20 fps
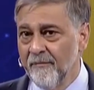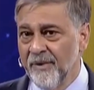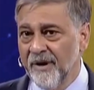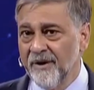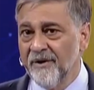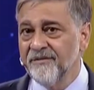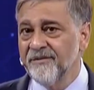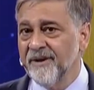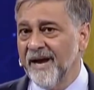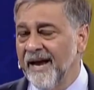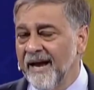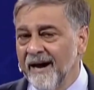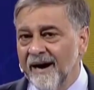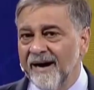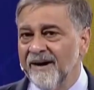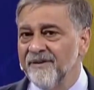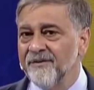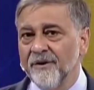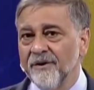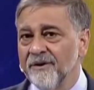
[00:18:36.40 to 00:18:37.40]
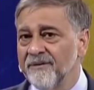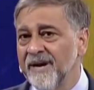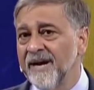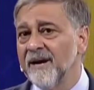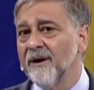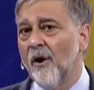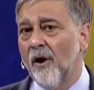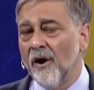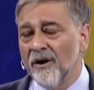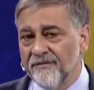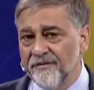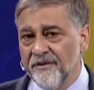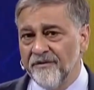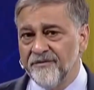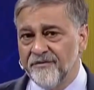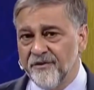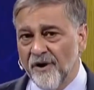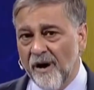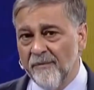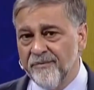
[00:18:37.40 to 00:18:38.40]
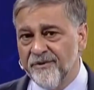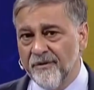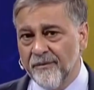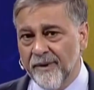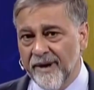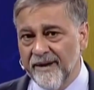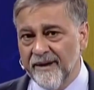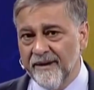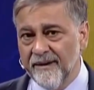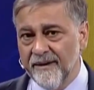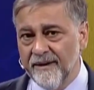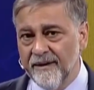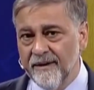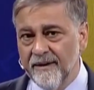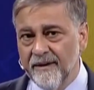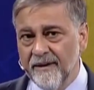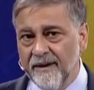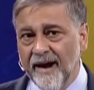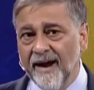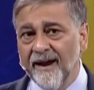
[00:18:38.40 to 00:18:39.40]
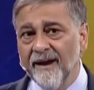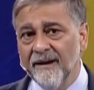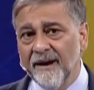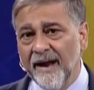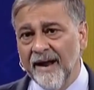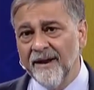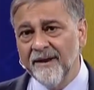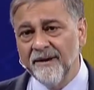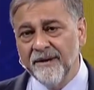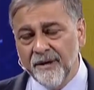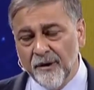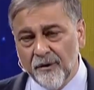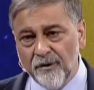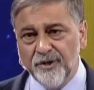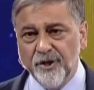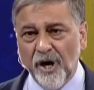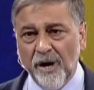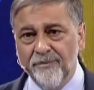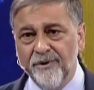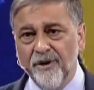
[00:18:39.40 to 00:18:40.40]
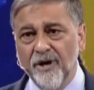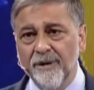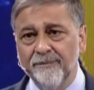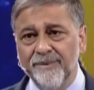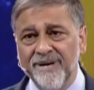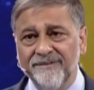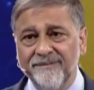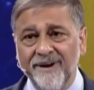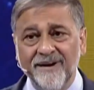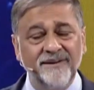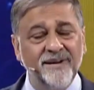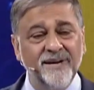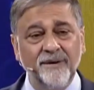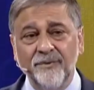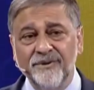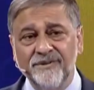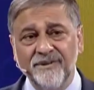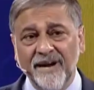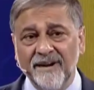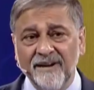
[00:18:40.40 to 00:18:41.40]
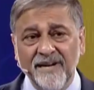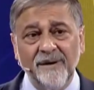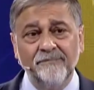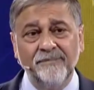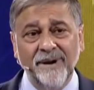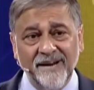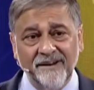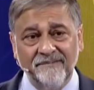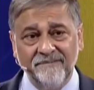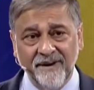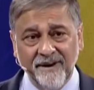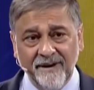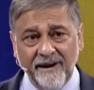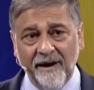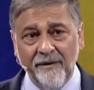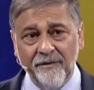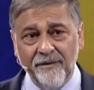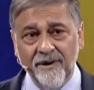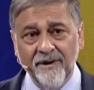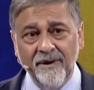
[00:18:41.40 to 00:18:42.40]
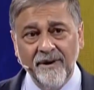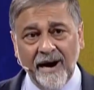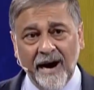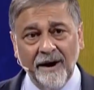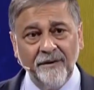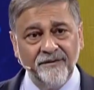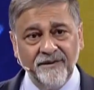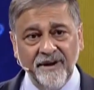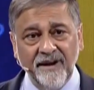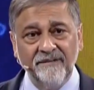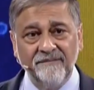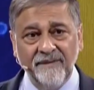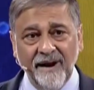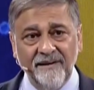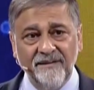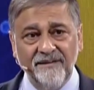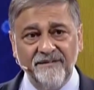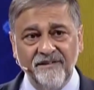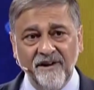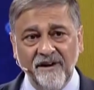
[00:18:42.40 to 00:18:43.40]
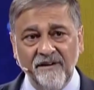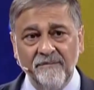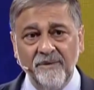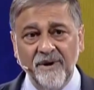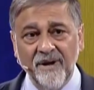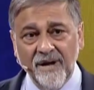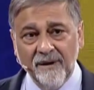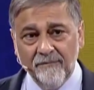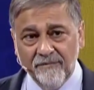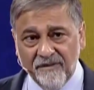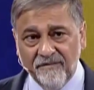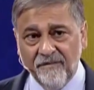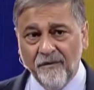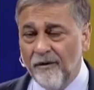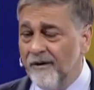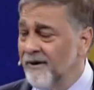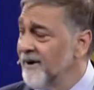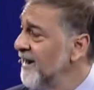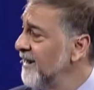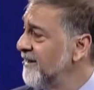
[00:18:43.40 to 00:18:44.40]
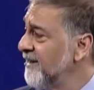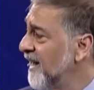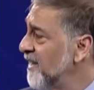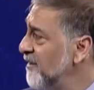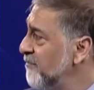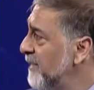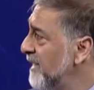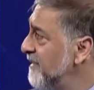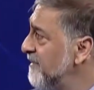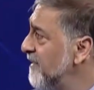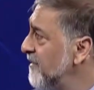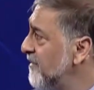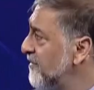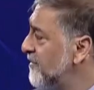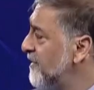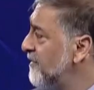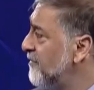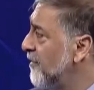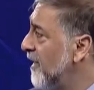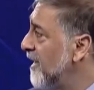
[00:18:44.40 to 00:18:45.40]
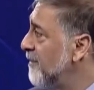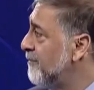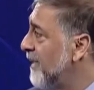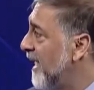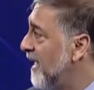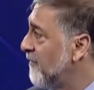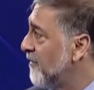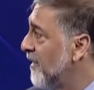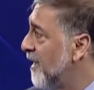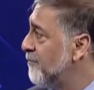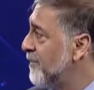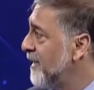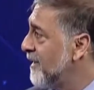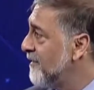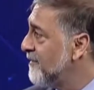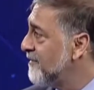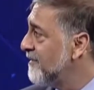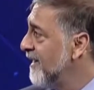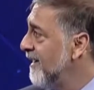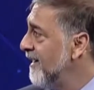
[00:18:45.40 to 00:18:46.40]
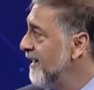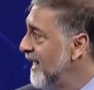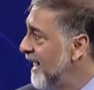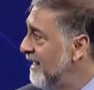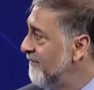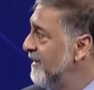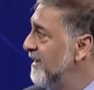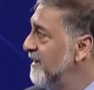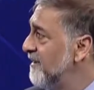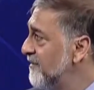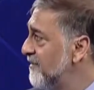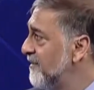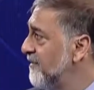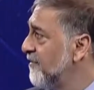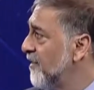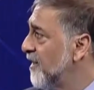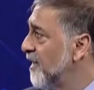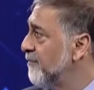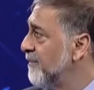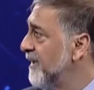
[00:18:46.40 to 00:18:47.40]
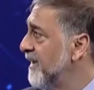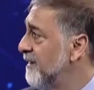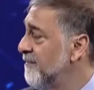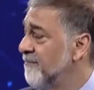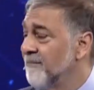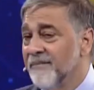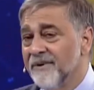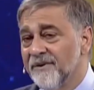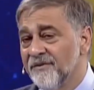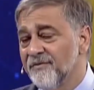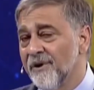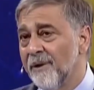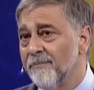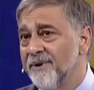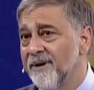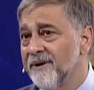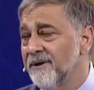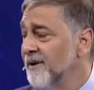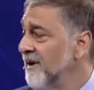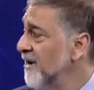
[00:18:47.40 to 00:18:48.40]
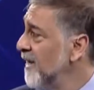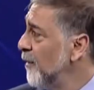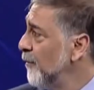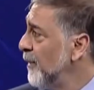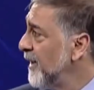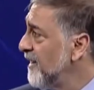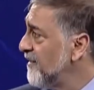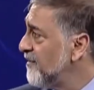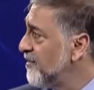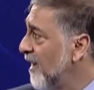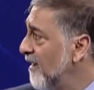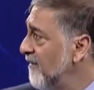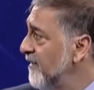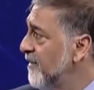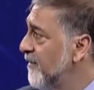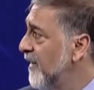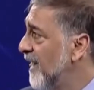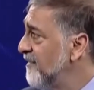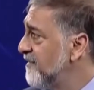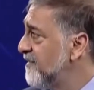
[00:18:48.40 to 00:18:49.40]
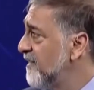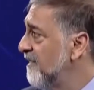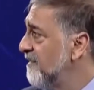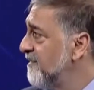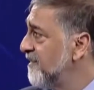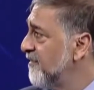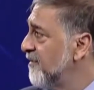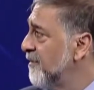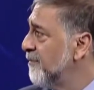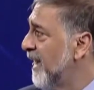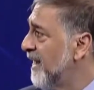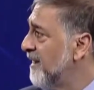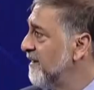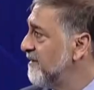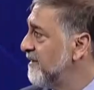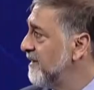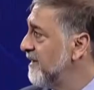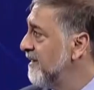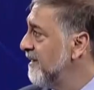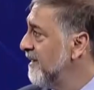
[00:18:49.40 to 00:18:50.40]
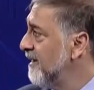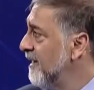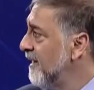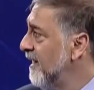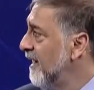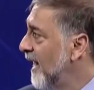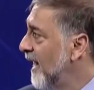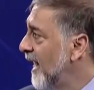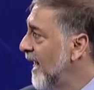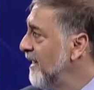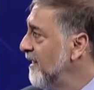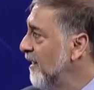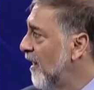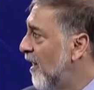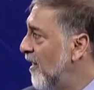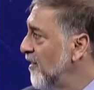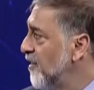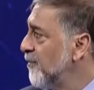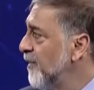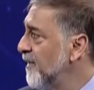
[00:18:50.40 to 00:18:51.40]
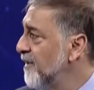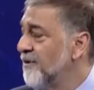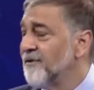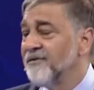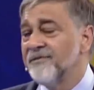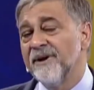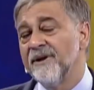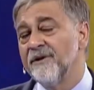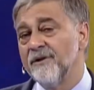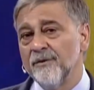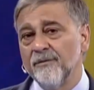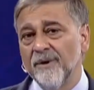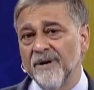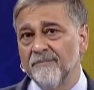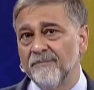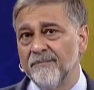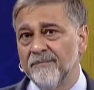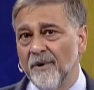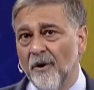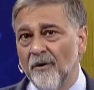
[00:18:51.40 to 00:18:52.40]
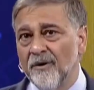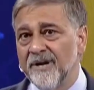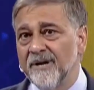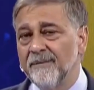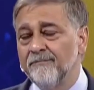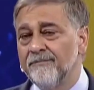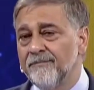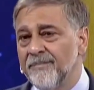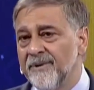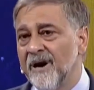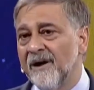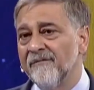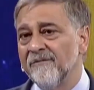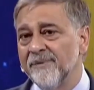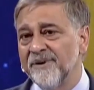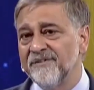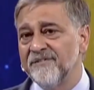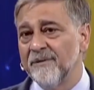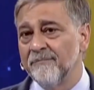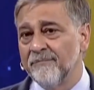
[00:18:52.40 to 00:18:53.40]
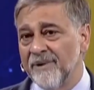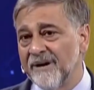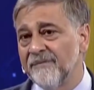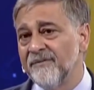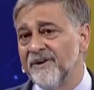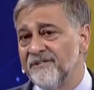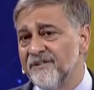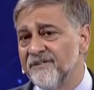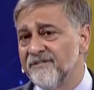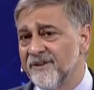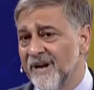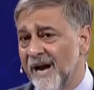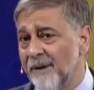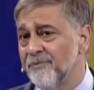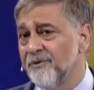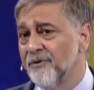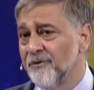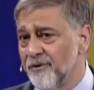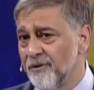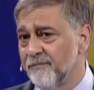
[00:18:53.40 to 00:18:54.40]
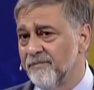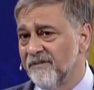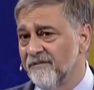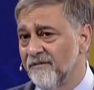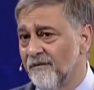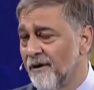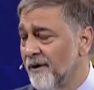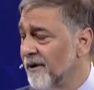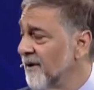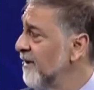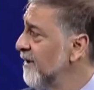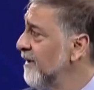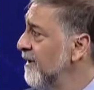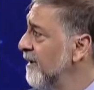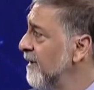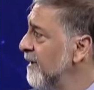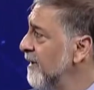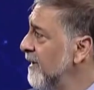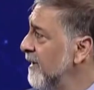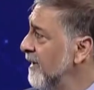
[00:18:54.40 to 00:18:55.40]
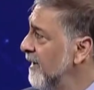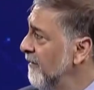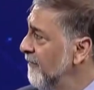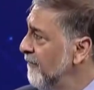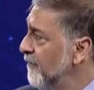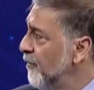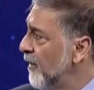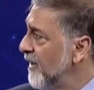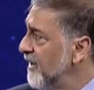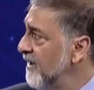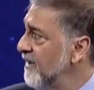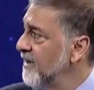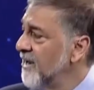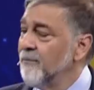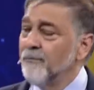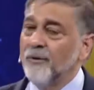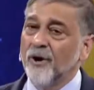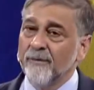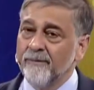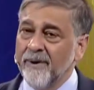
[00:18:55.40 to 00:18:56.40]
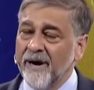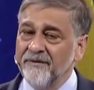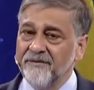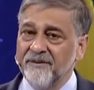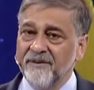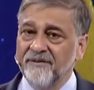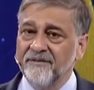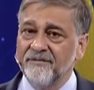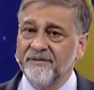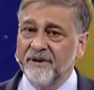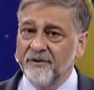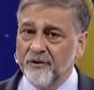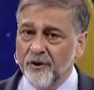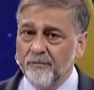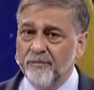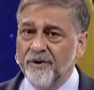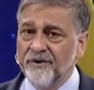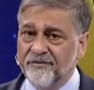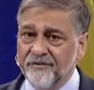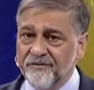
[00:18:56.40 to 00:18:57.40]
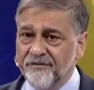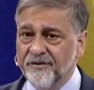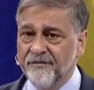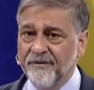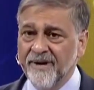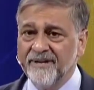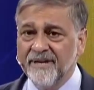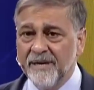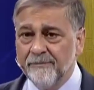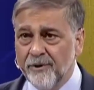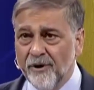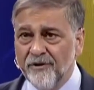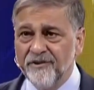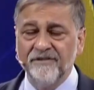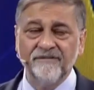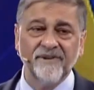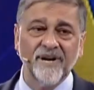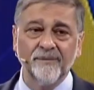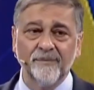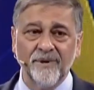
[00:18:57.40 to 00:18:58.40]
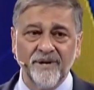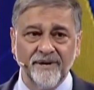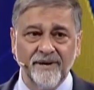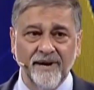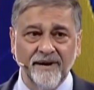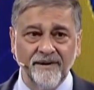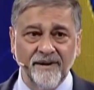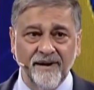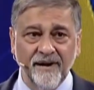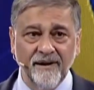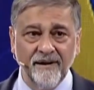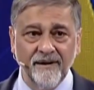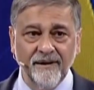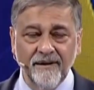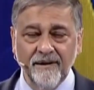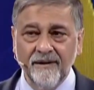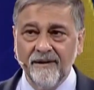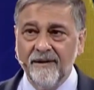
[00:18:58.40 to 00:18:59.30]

because AI is going to take all of those jobs away, and new jobs are going to be invented, which India better figure out how to take advantage of before it has major industries going bankrupt, because every industry is going to be disrupted. We can solve the grand challenges of humanity, and entrepreneurs can do what only governments and big research labs could do before. If you want to learn more about this, there are 2 books you should read. They're both available in India.